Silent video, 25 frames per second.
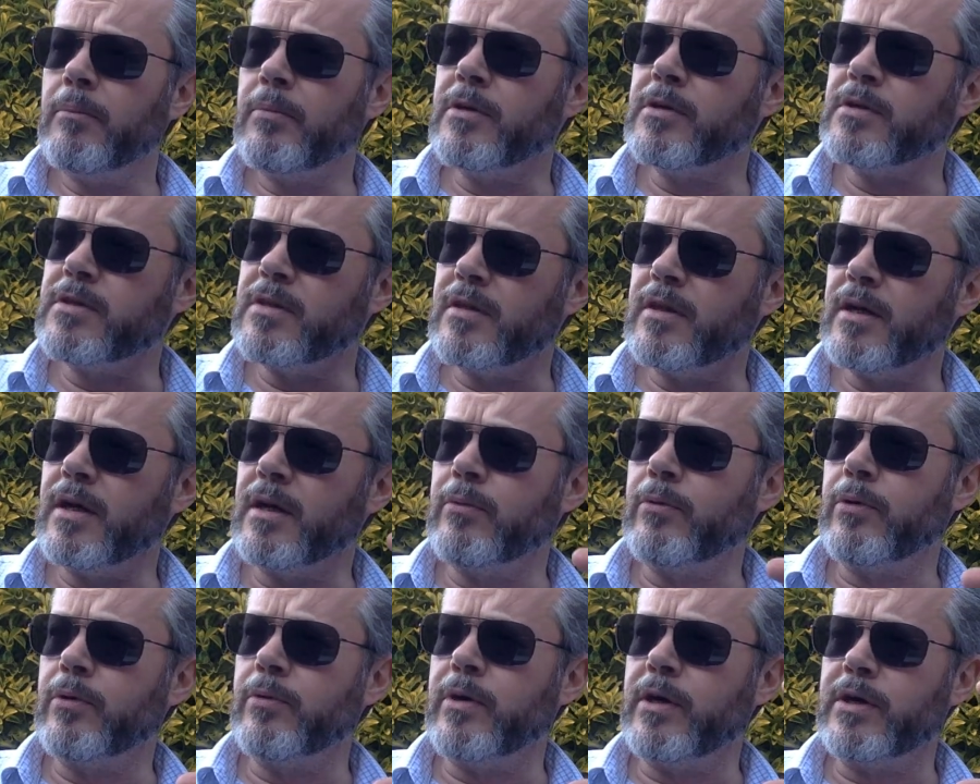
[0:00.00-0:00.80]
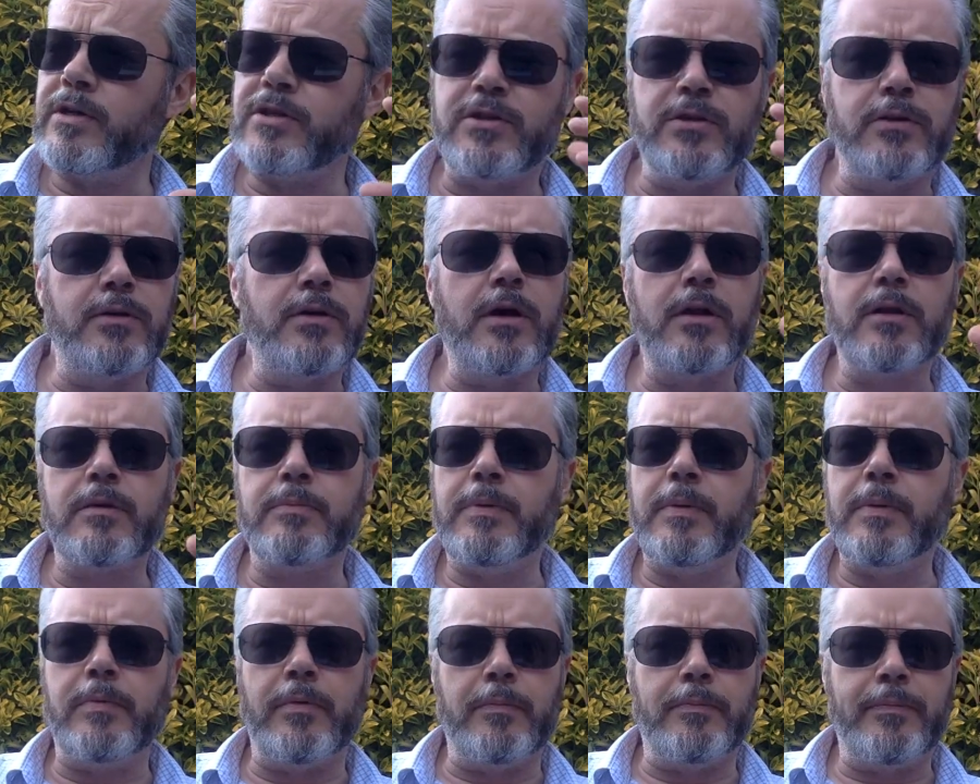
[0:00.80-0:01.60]
Because the thing I want to ask you, other
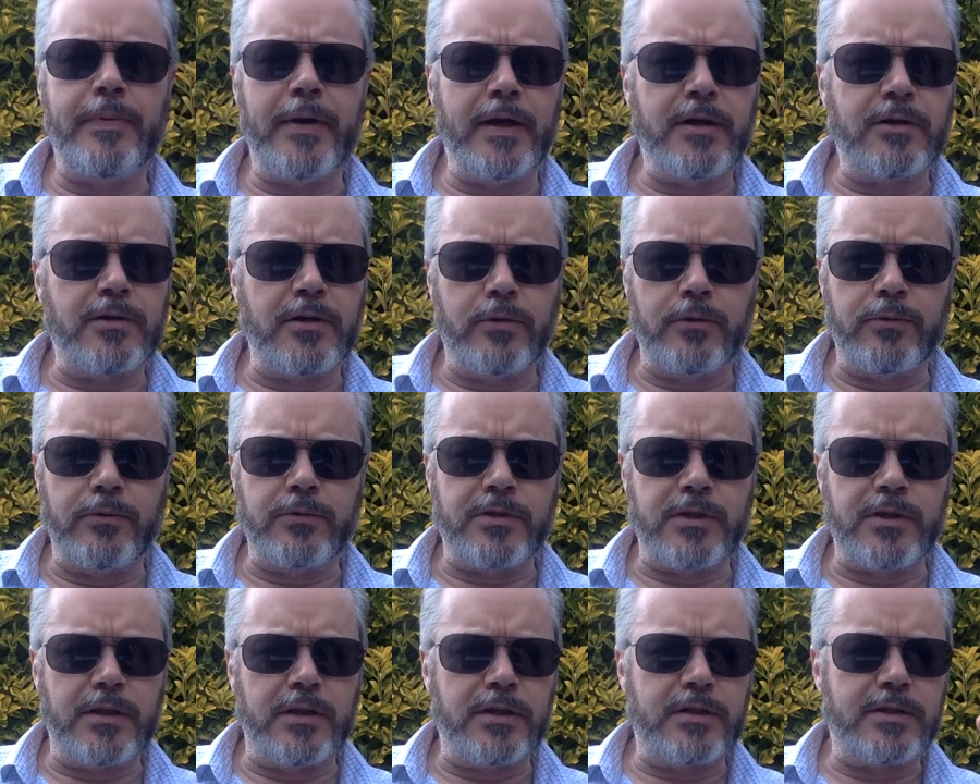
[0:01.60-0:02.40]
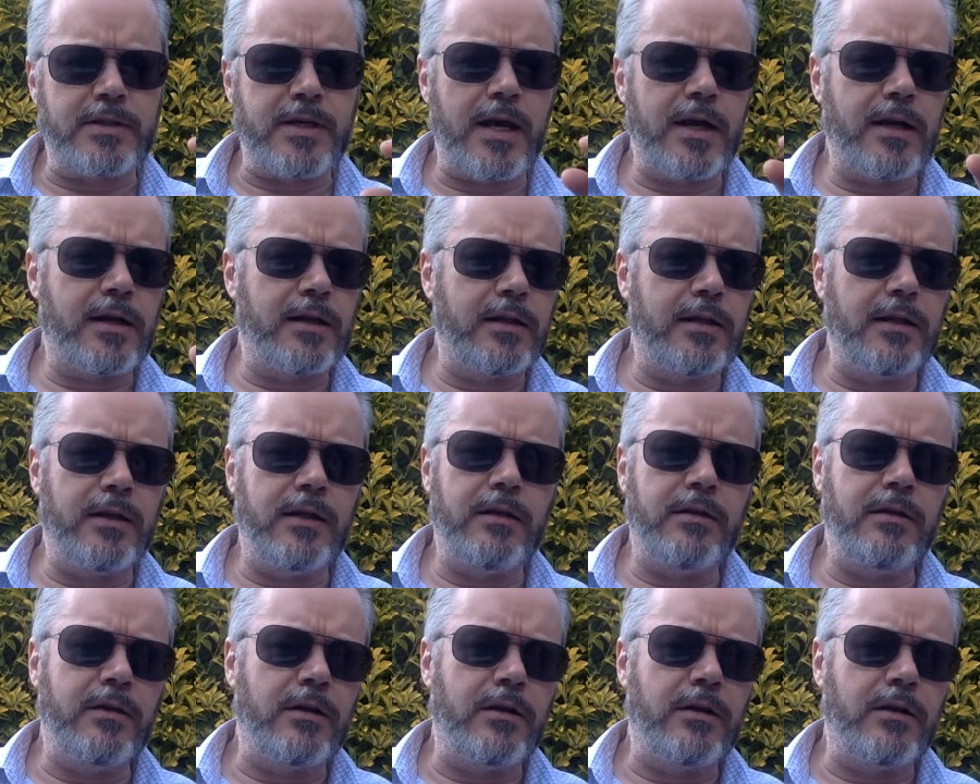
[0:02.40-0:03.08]
people have picked holes in exactly,